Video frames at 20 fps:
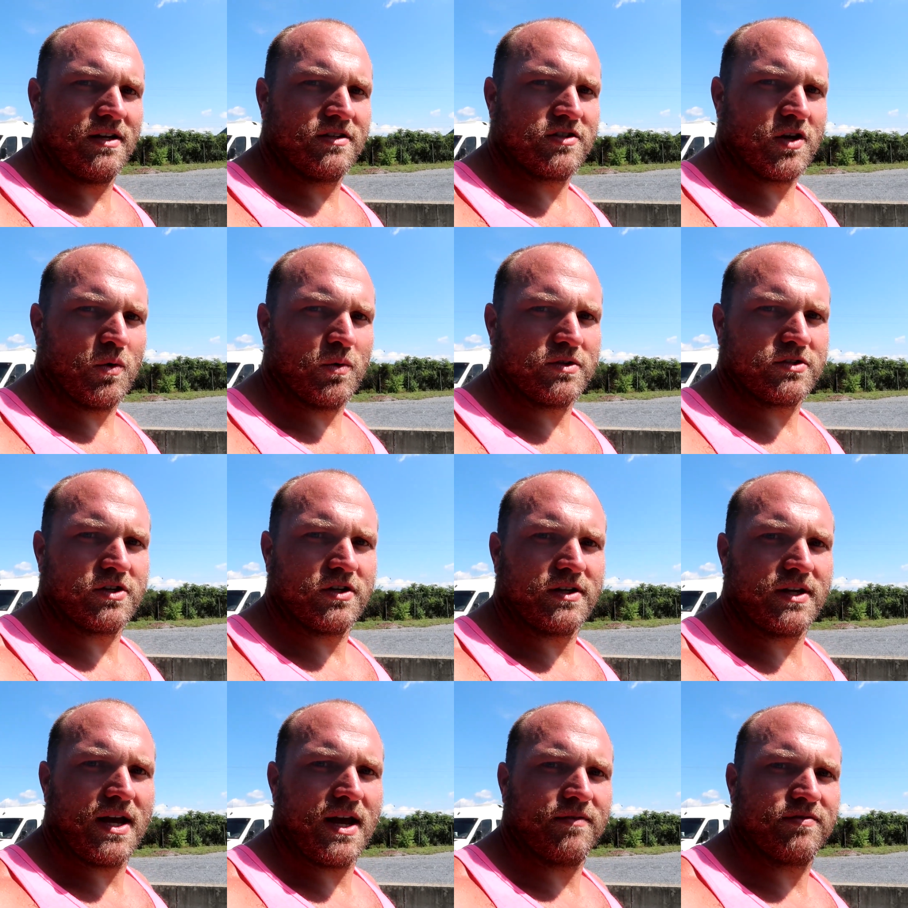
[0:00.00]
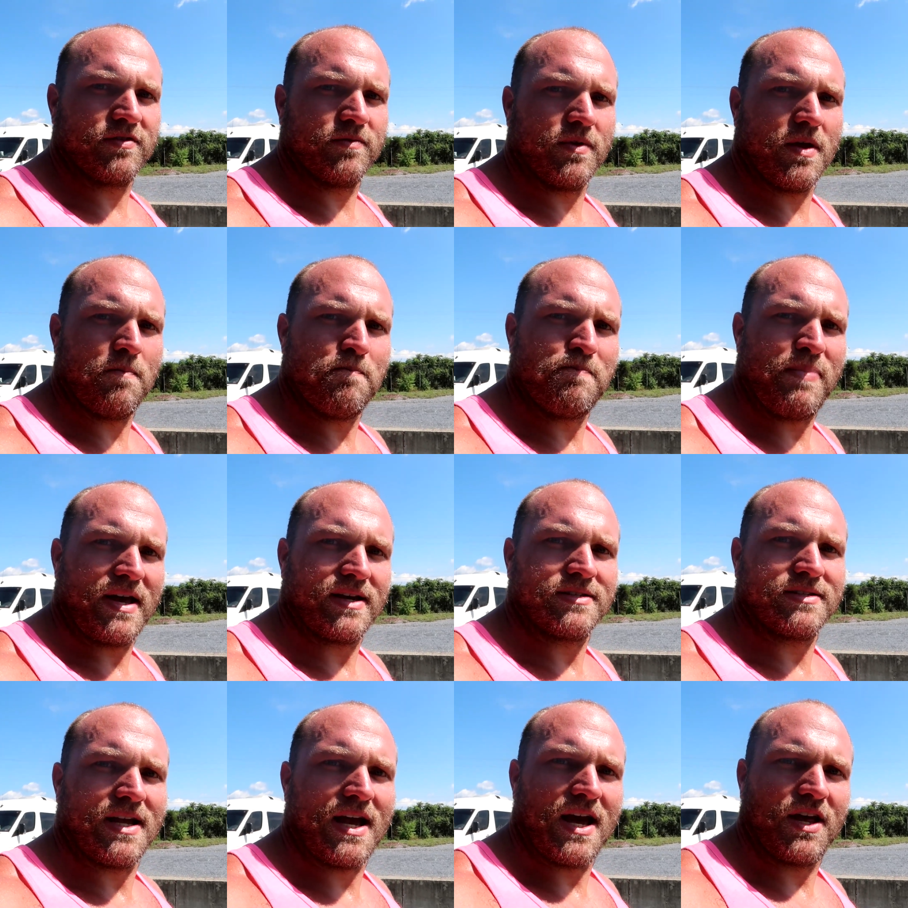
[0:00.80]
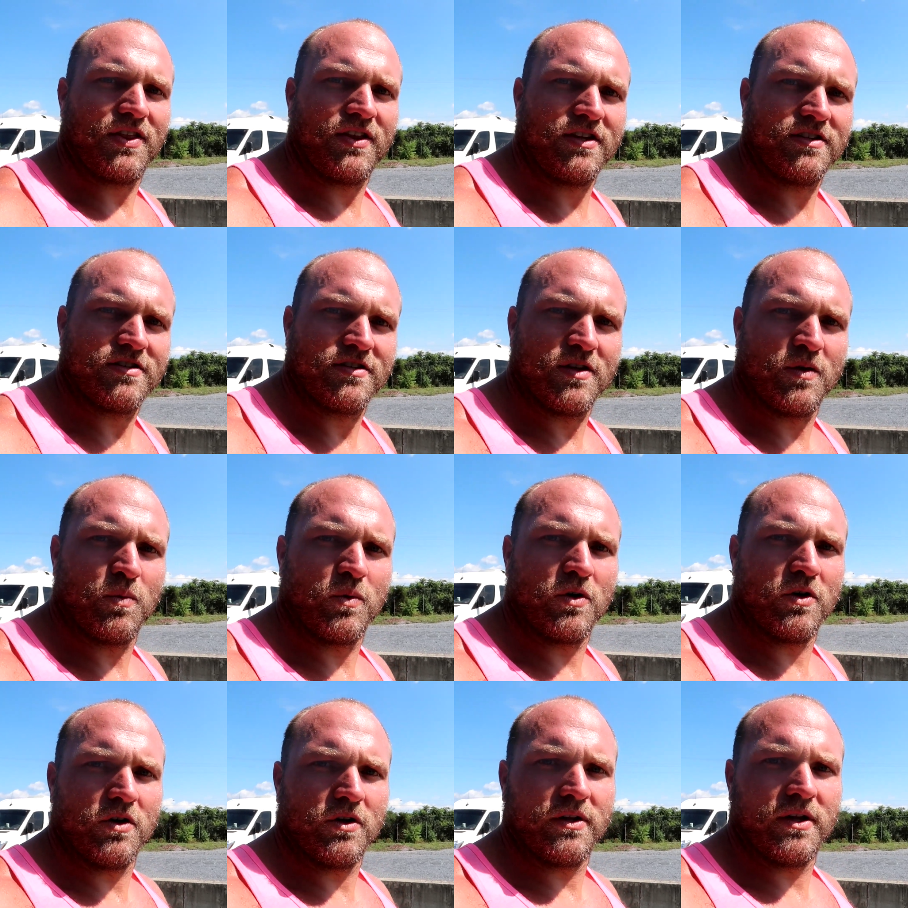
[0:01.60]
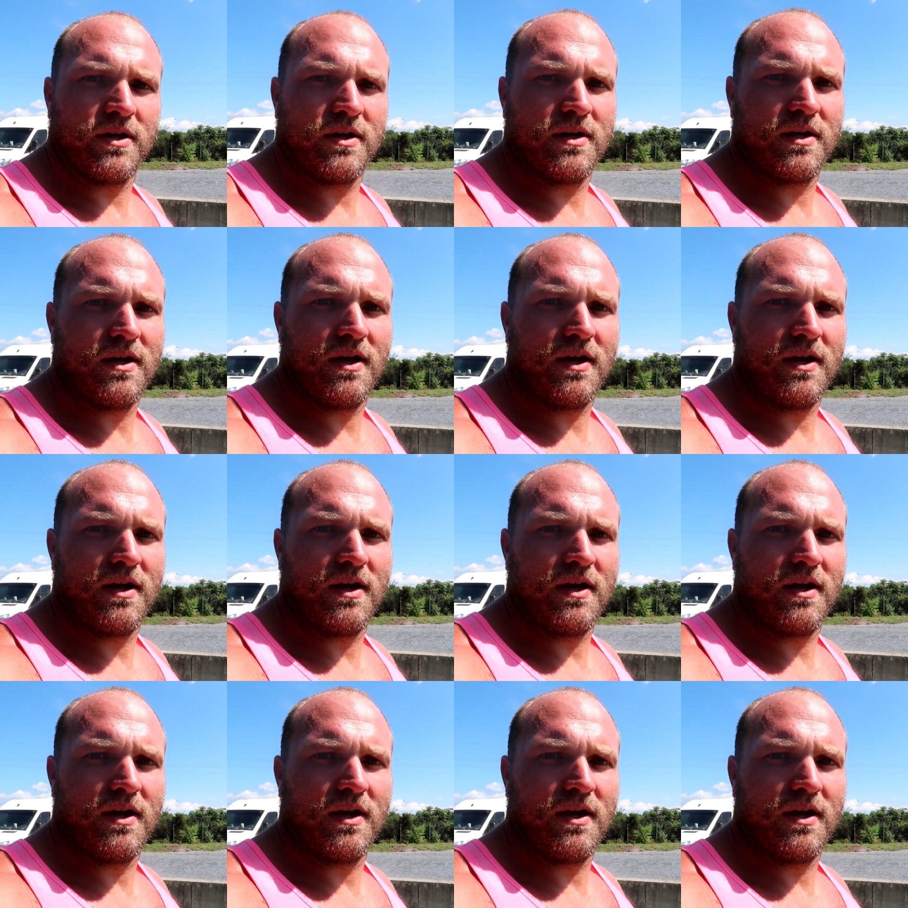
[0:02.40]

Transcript: It's always good to have some of the best athletes in the world.